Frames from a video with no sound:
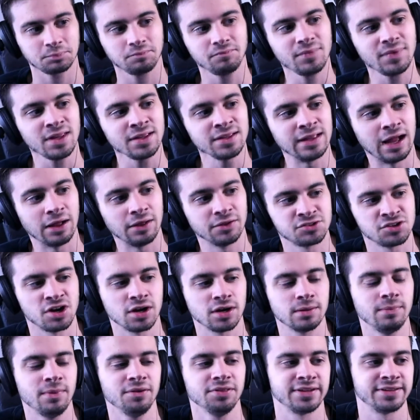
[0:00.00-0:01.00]
Now,
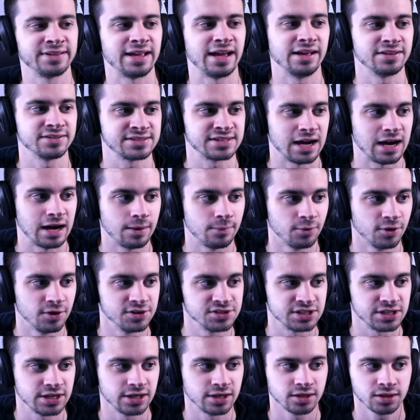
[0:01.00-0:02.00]
talking about the Dallas
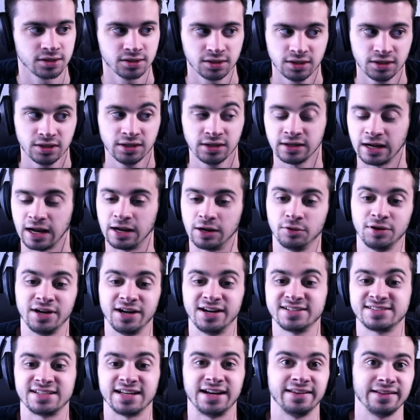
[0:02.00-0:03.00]
Cowboys here, I don't need
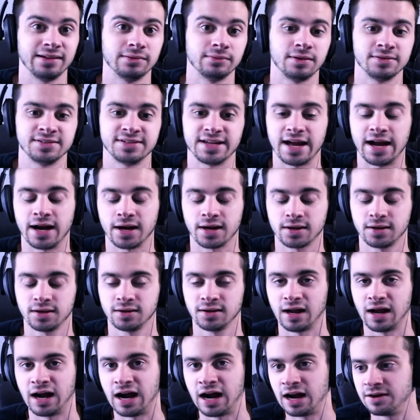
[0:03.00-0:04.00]
to say anything about Dak.
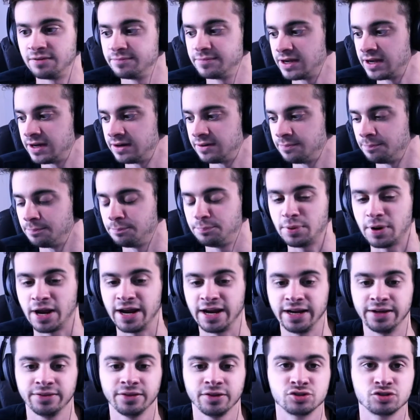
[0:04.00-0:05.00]
I've been
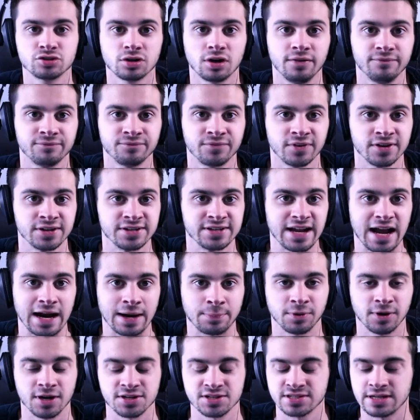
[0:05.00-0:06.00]
banging the drum for Dak
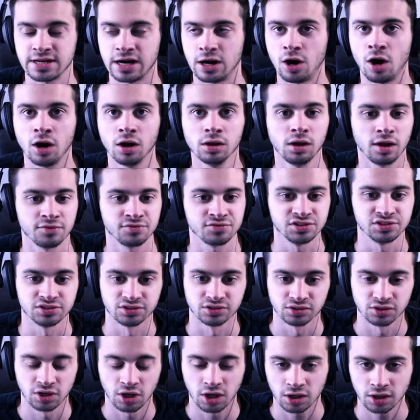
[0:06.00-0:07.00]
Prescott all offseason
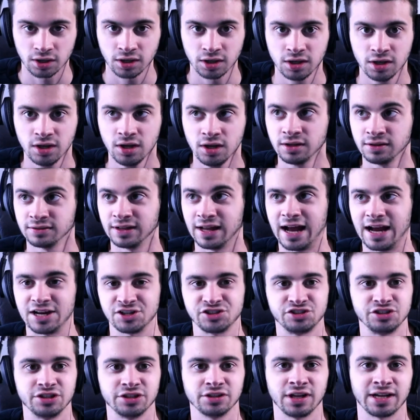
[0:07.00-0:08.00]
long.
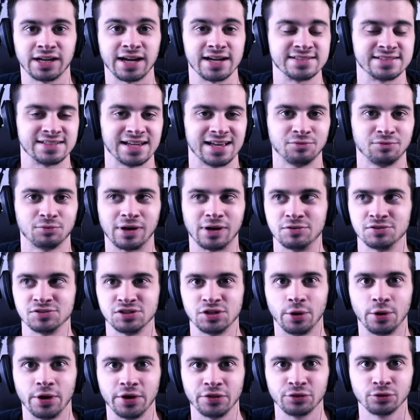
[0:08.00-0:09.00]
Last year, like I said, when I was
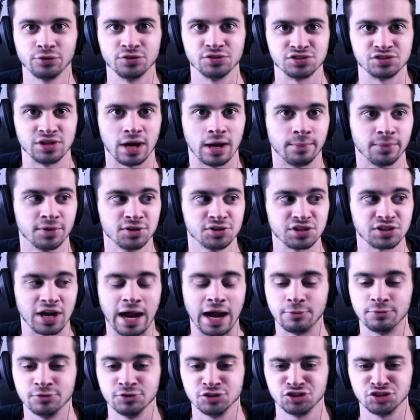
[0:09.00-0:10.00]
going through his numbers,
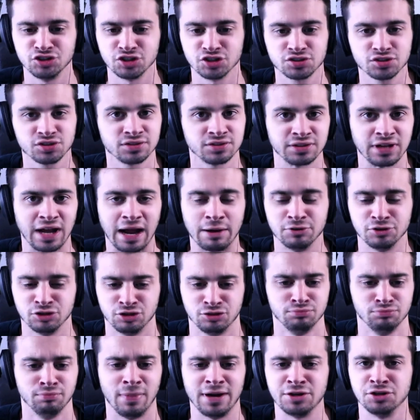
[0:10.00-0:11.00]

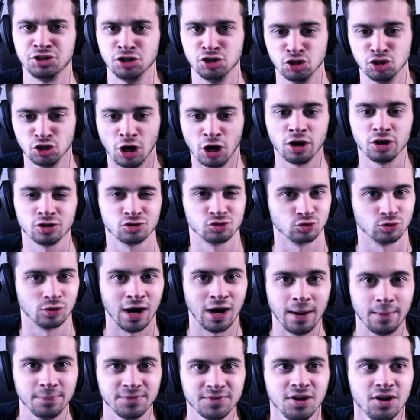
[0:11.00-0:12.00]
my jaw
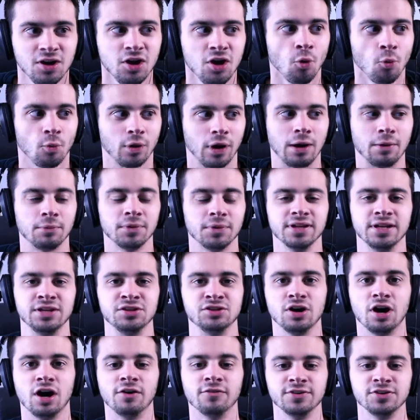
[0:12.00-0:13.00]
dropped when I really
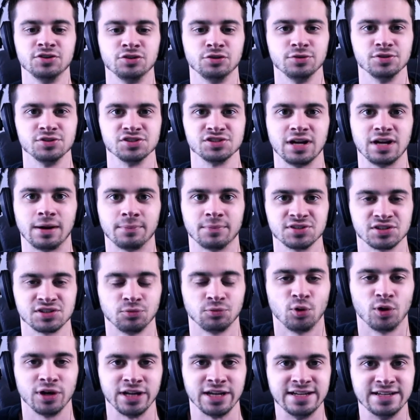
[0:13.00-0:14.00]
dove into his numbers and
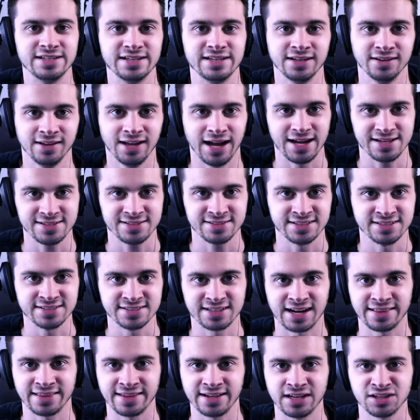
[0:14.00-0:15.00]
what he did last season.
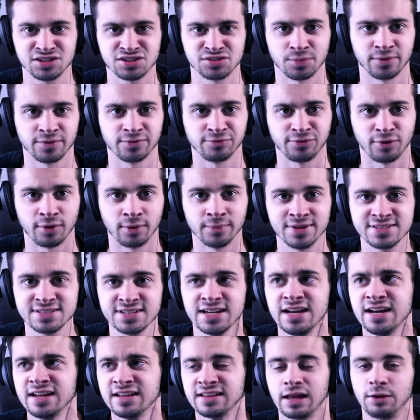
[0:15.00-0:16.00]
I think it's a performance
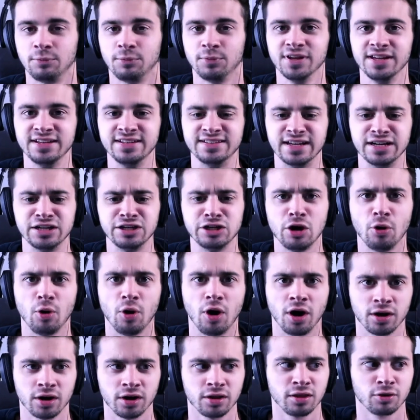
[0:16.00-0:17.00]
that really did go
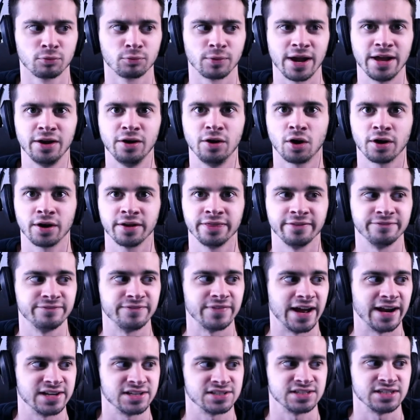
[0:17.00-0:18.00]
under the radar in the
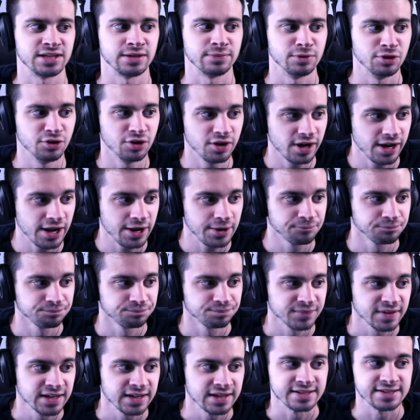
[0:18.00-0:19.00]
fantasy community.
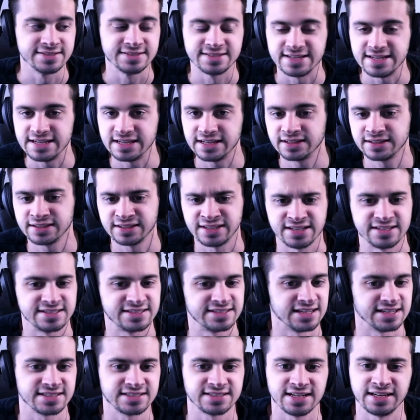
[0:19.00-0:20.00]
Zeke,
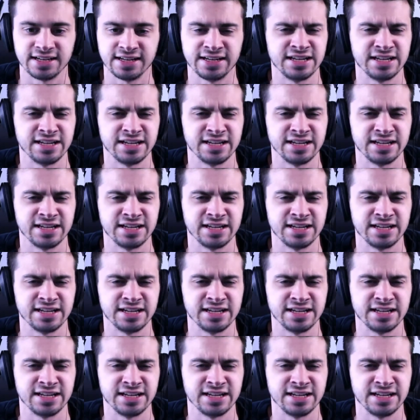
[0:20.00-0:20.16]
consistent.